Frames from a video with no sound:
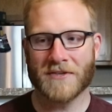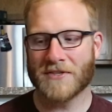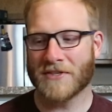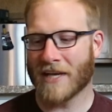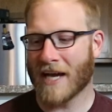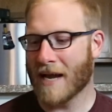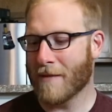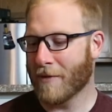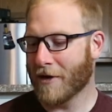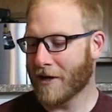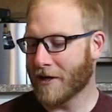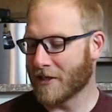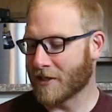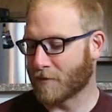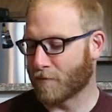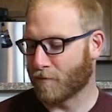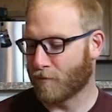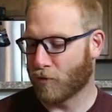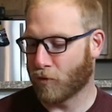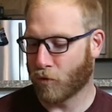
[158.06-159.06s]
the CYMA
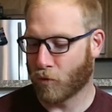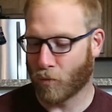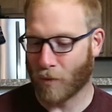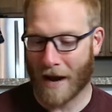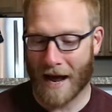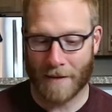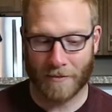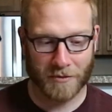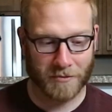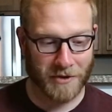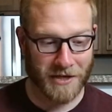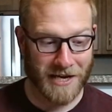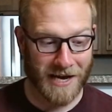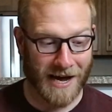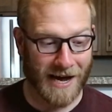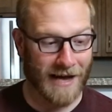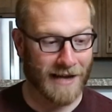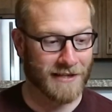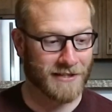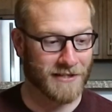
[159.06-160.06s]
is probably,
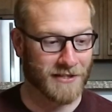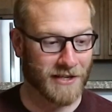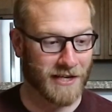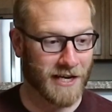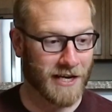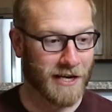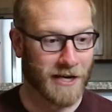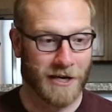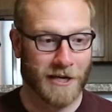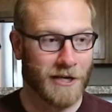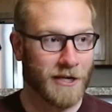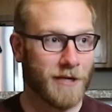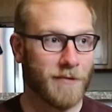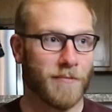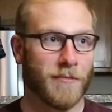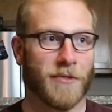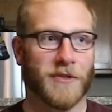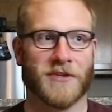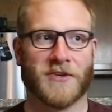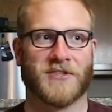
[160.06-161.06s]
honestly,
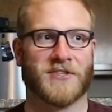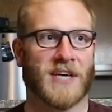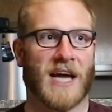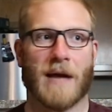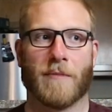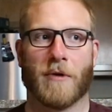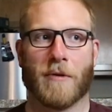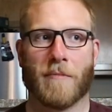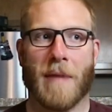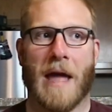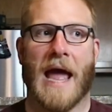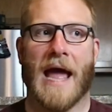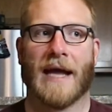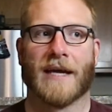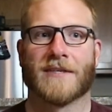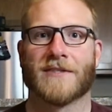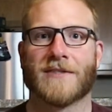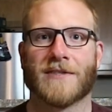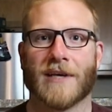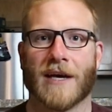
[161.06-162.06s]
the CYMA
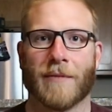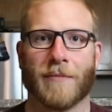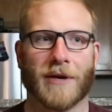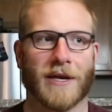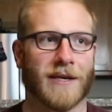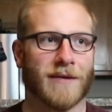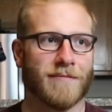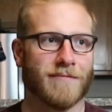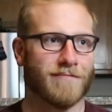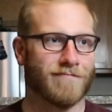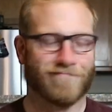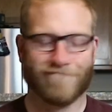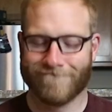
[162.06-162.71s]
mags. I mean,